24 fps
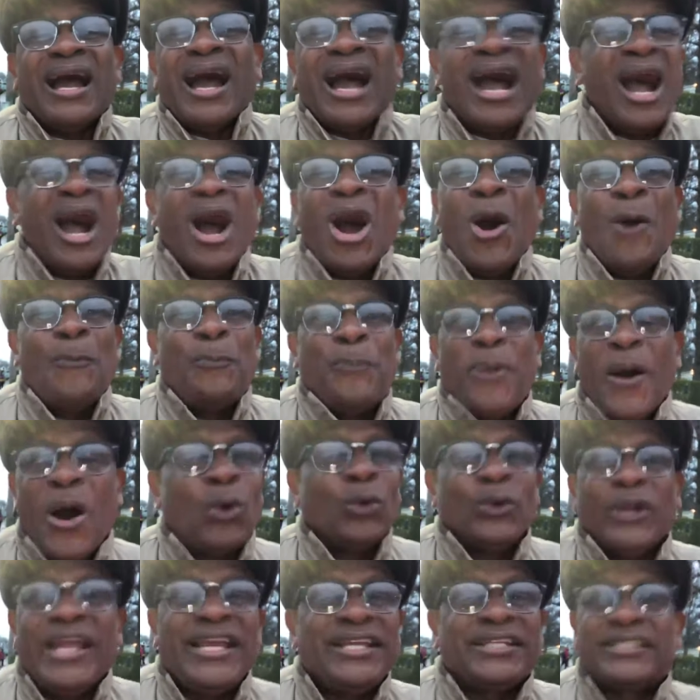All
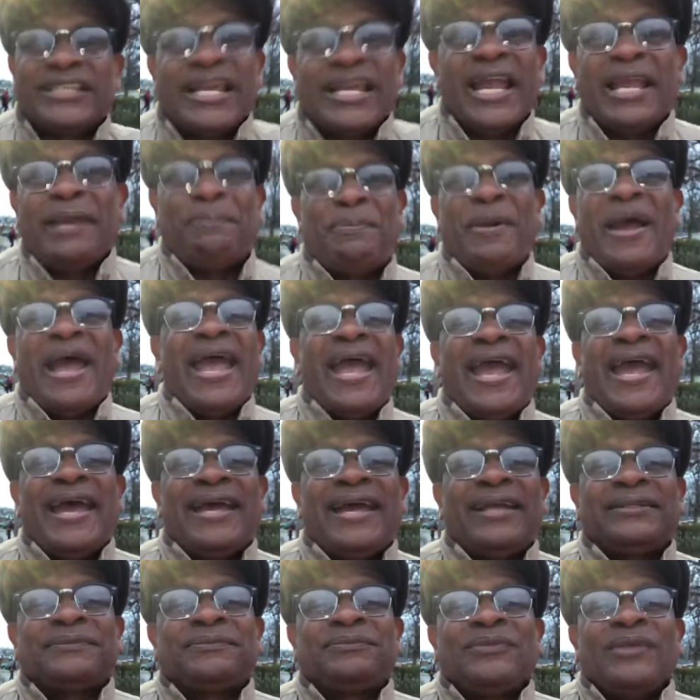police ain't
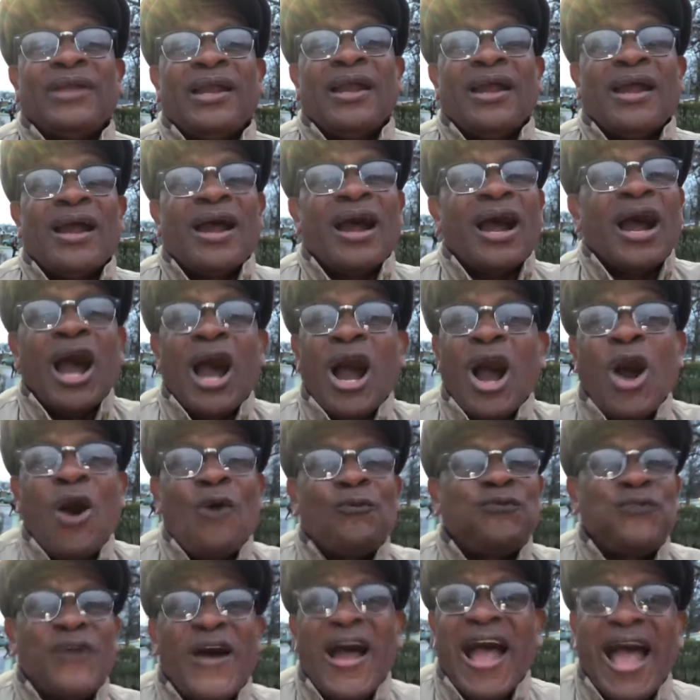bad. All
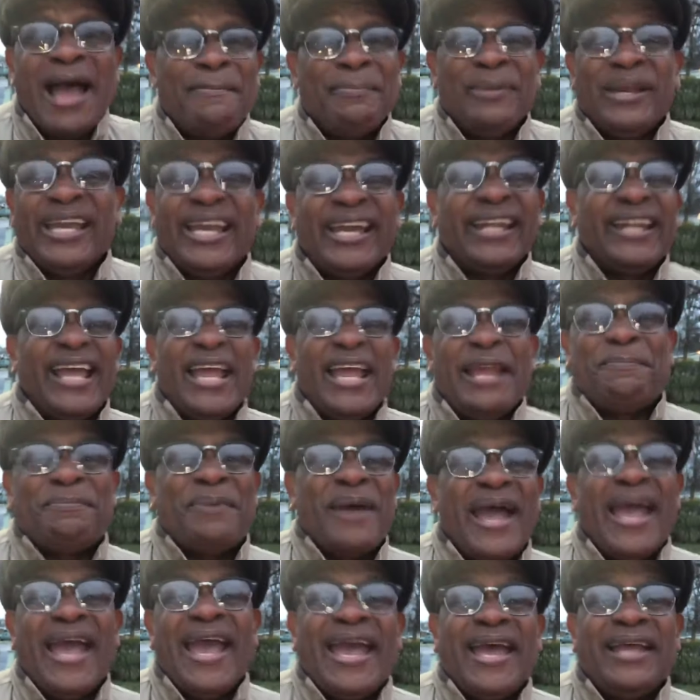firemen ain't
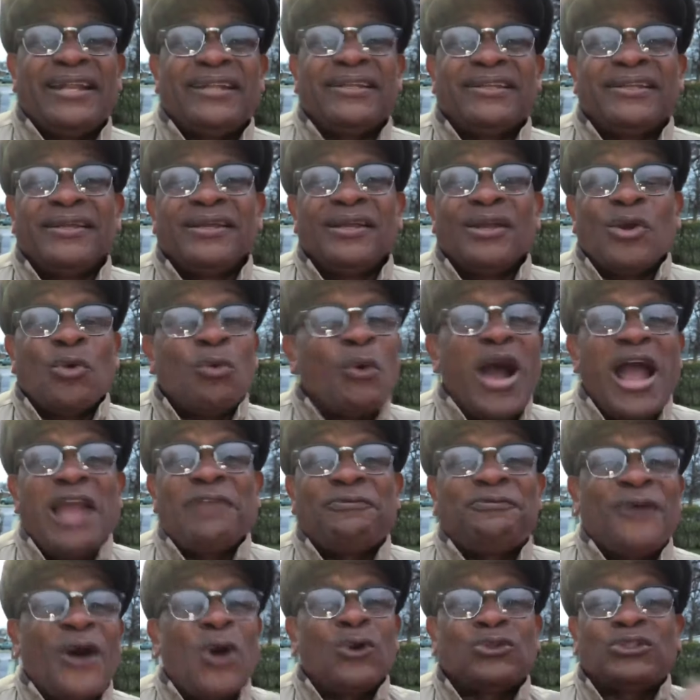bad. White
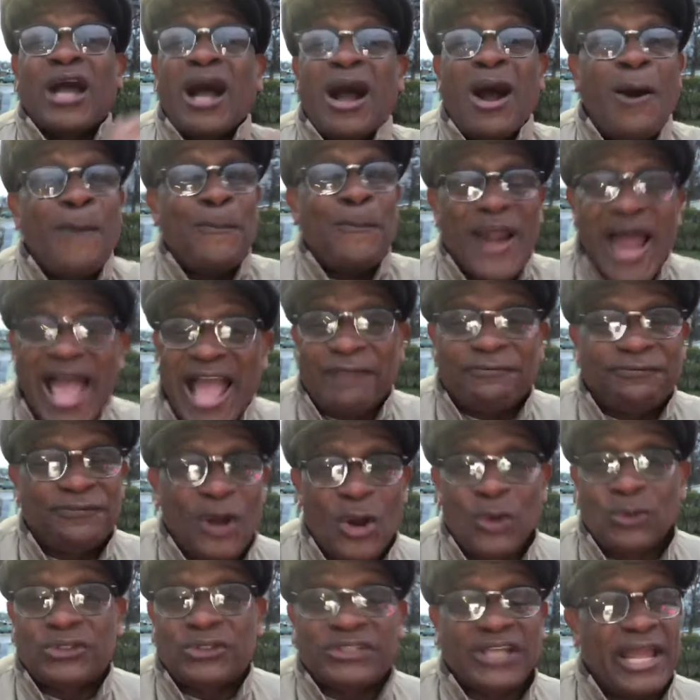folks, all black
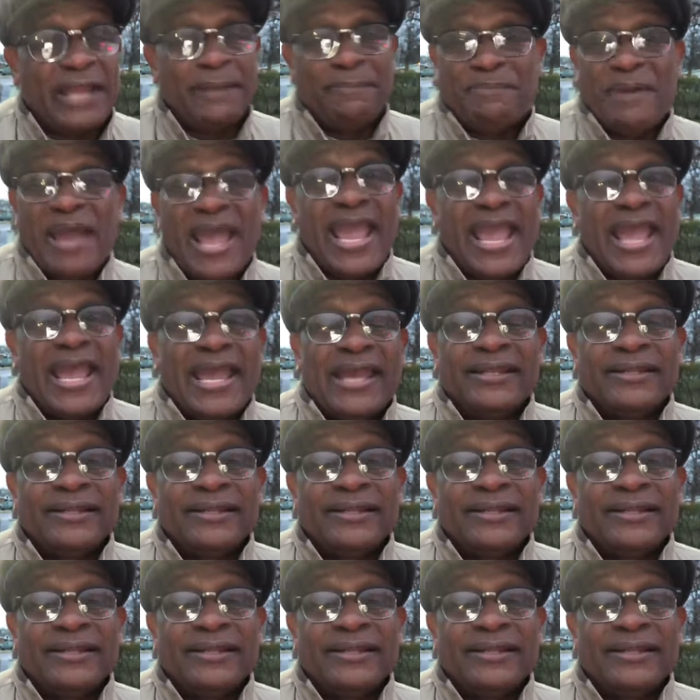folks ain't bad.